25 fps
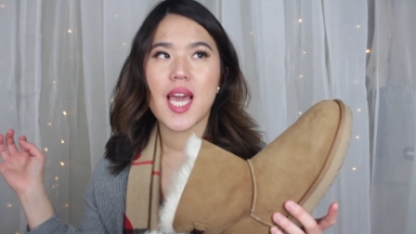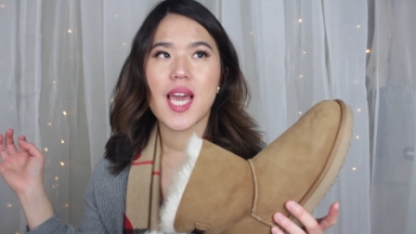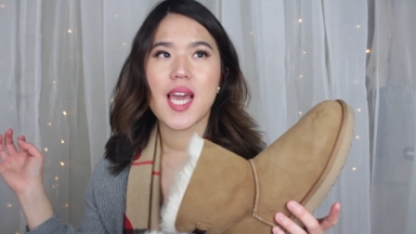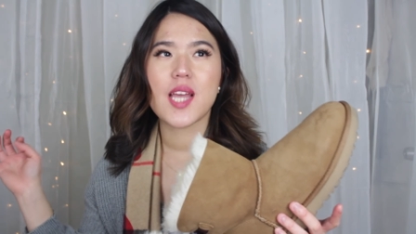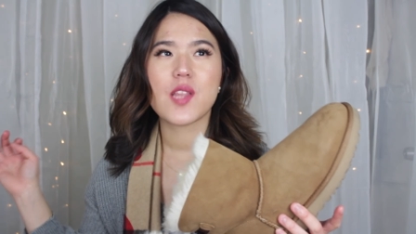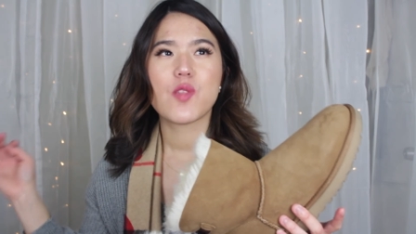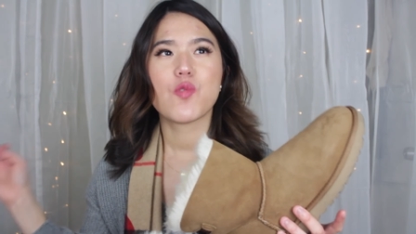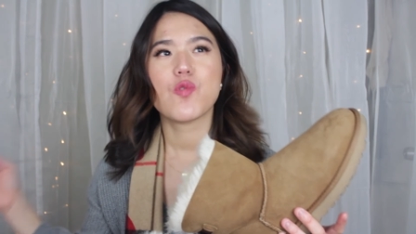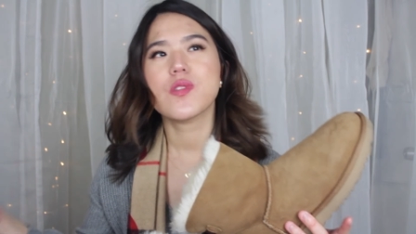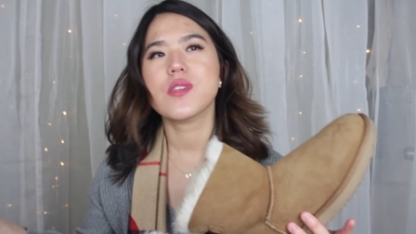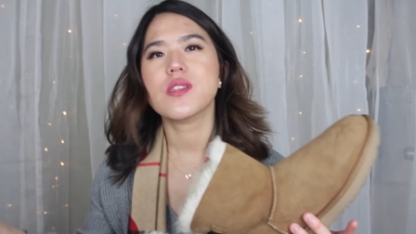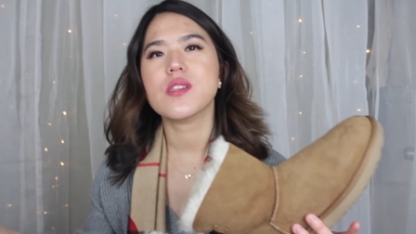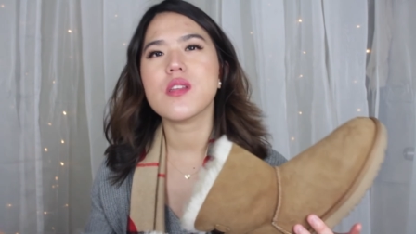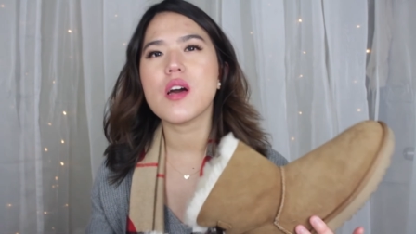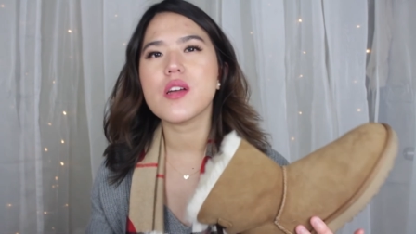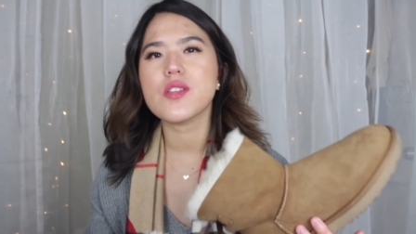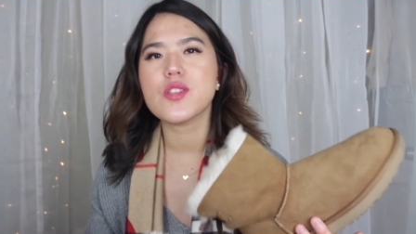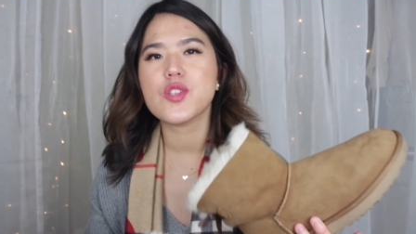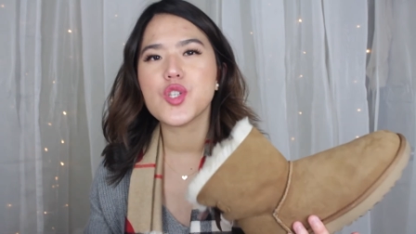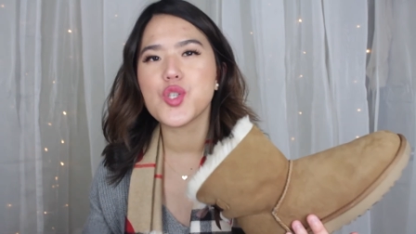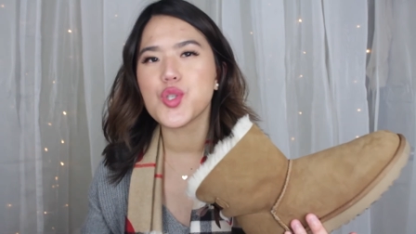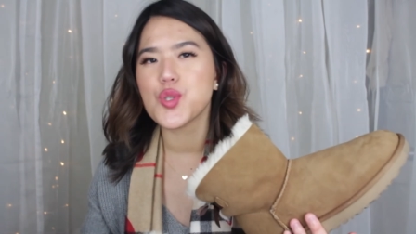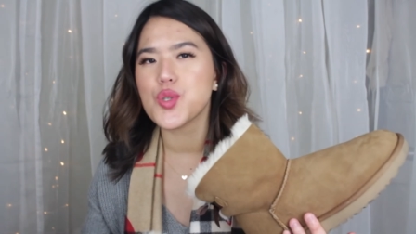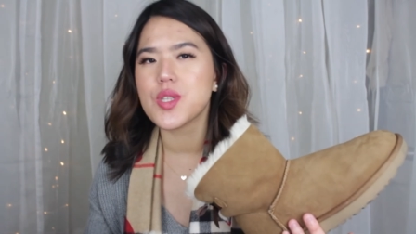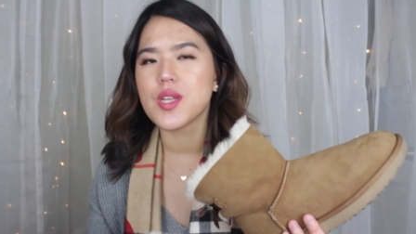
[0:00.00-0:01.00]
it was
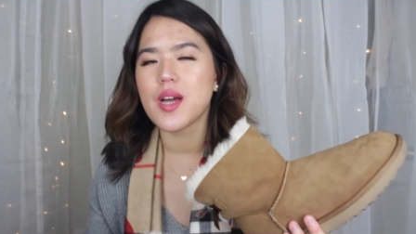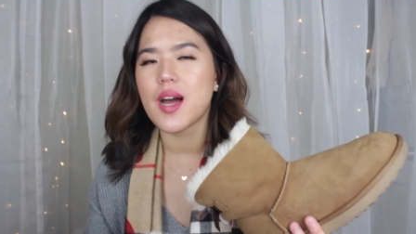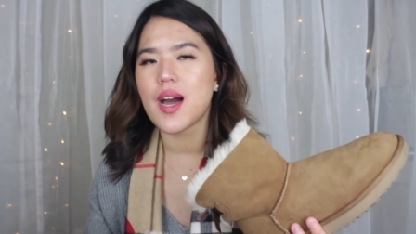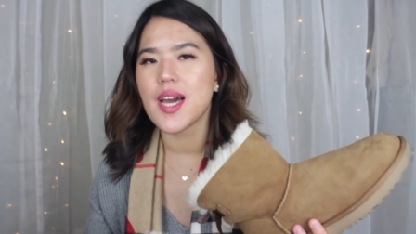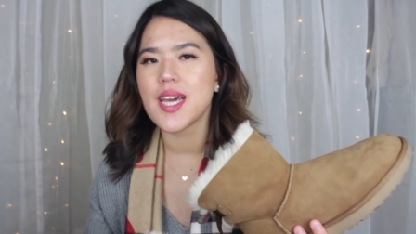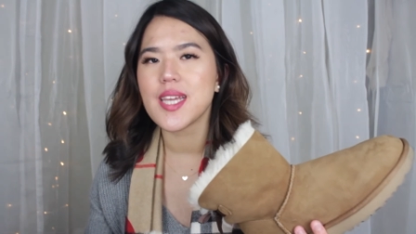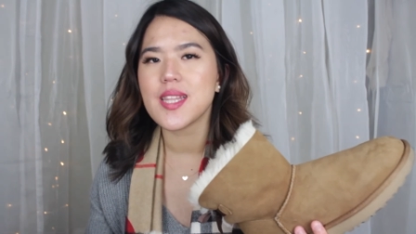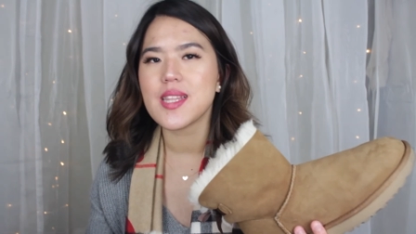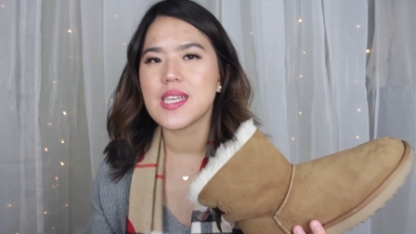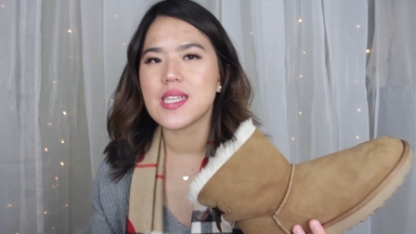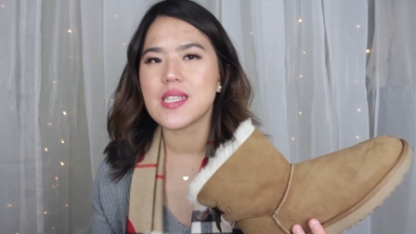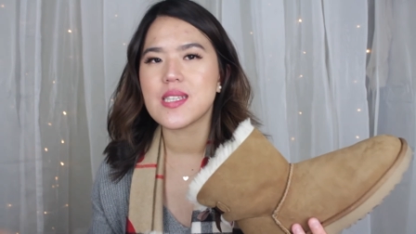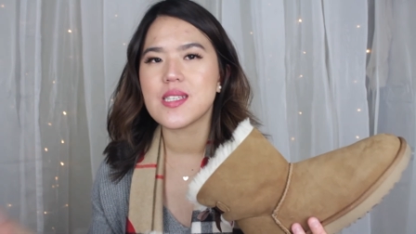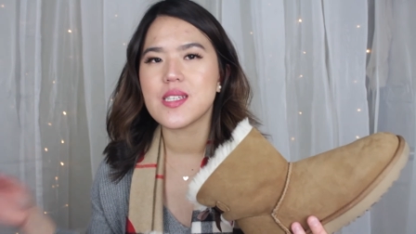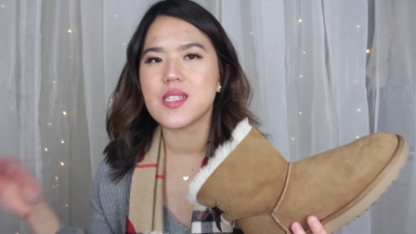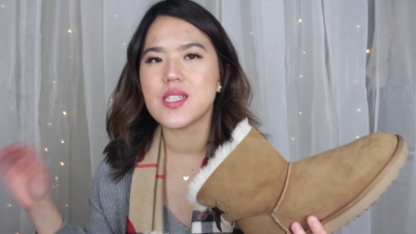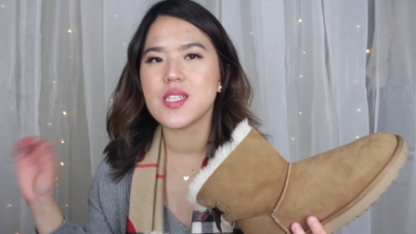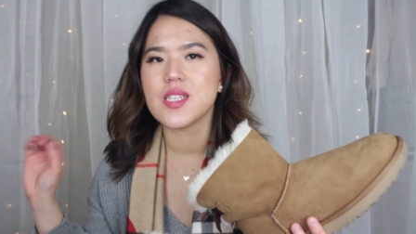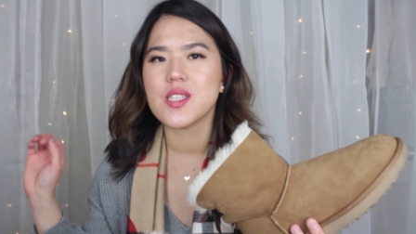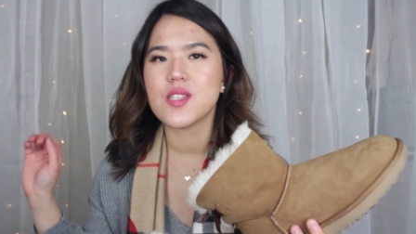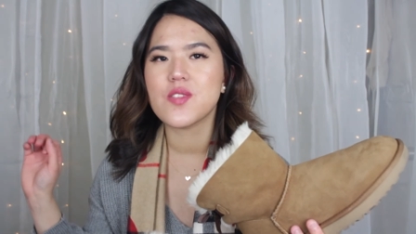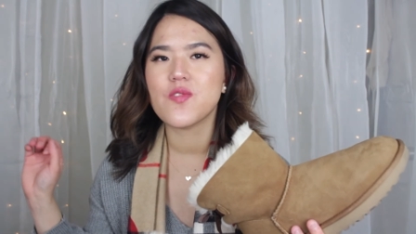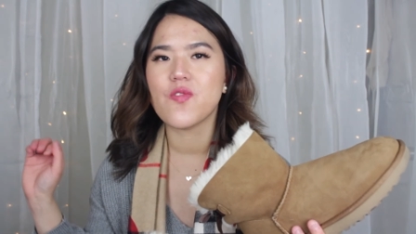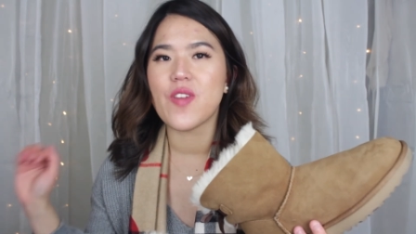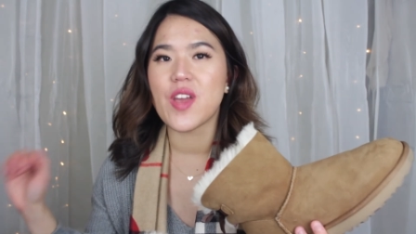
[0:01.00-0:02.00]
not too tight, it's
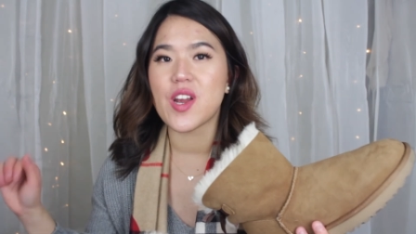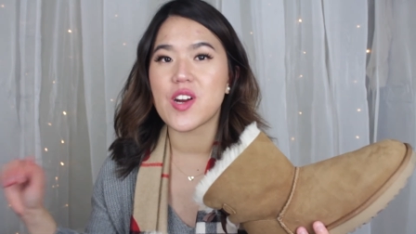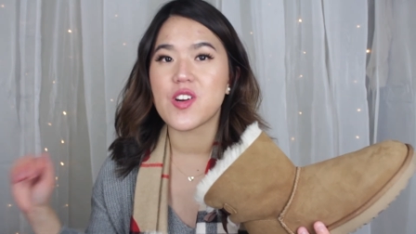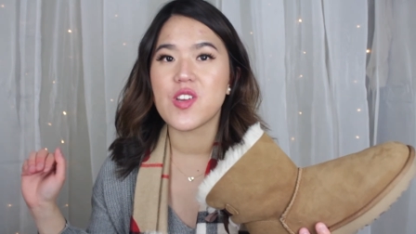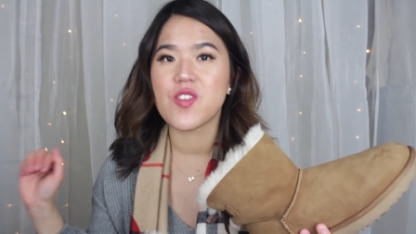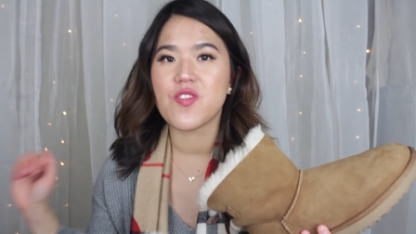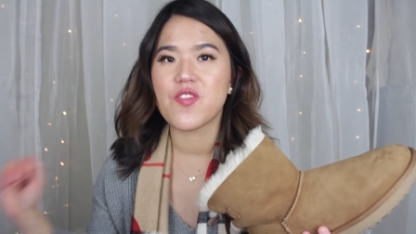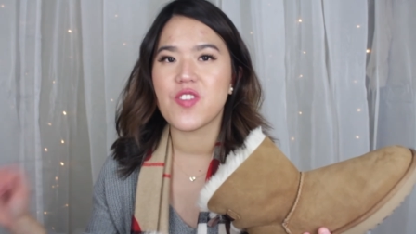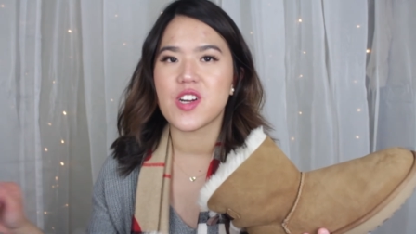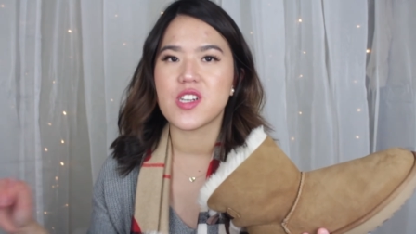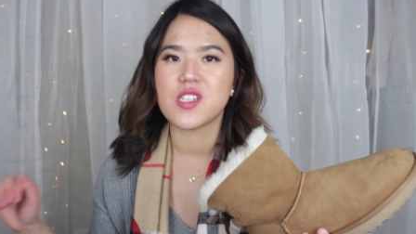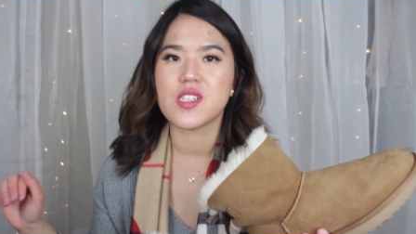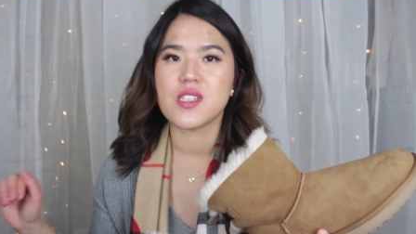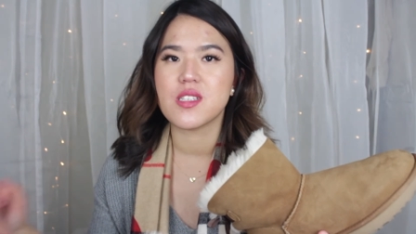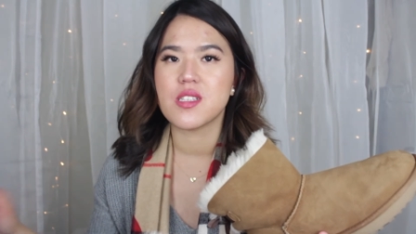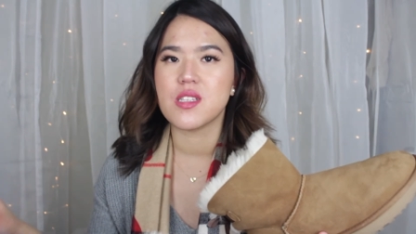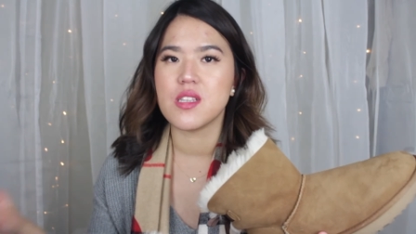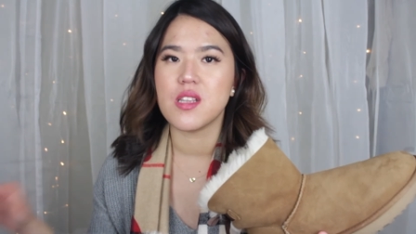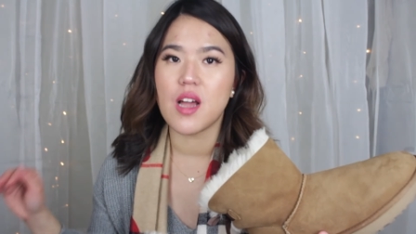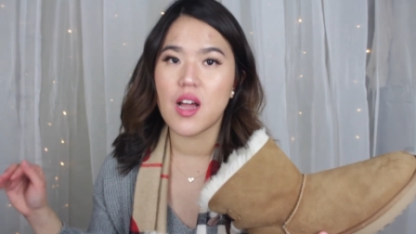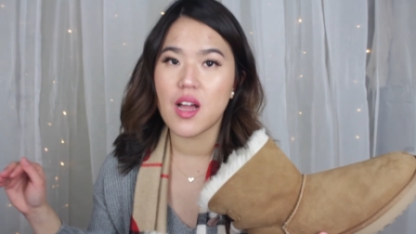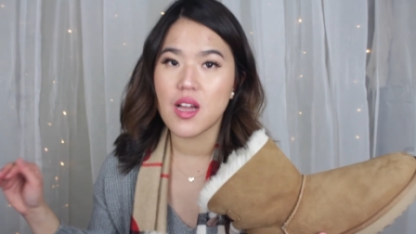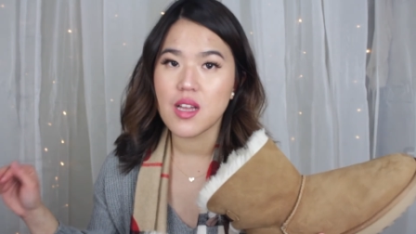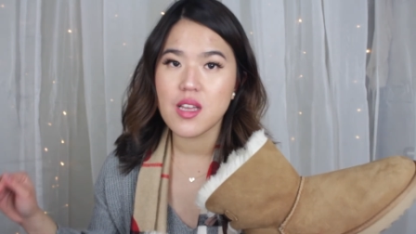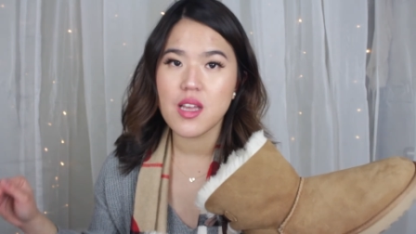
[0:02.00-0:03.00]
just very very
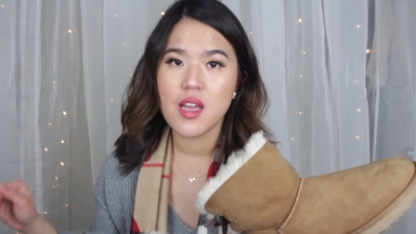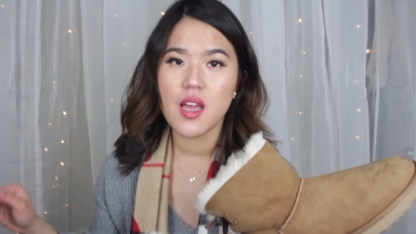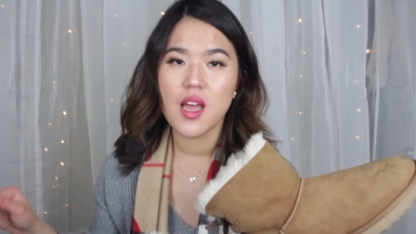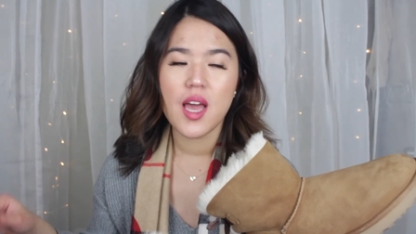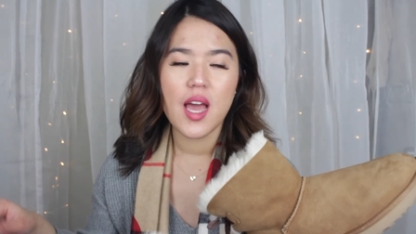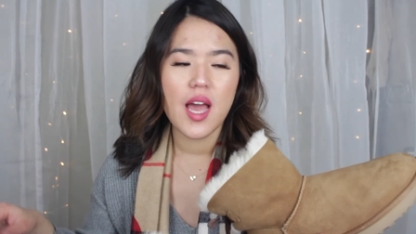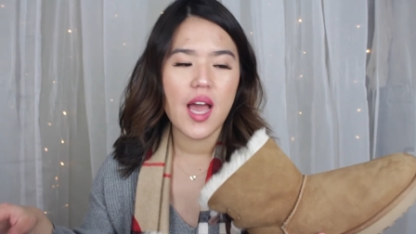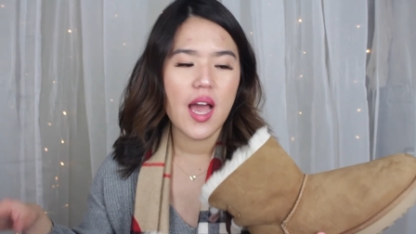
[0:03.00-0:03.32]
snug,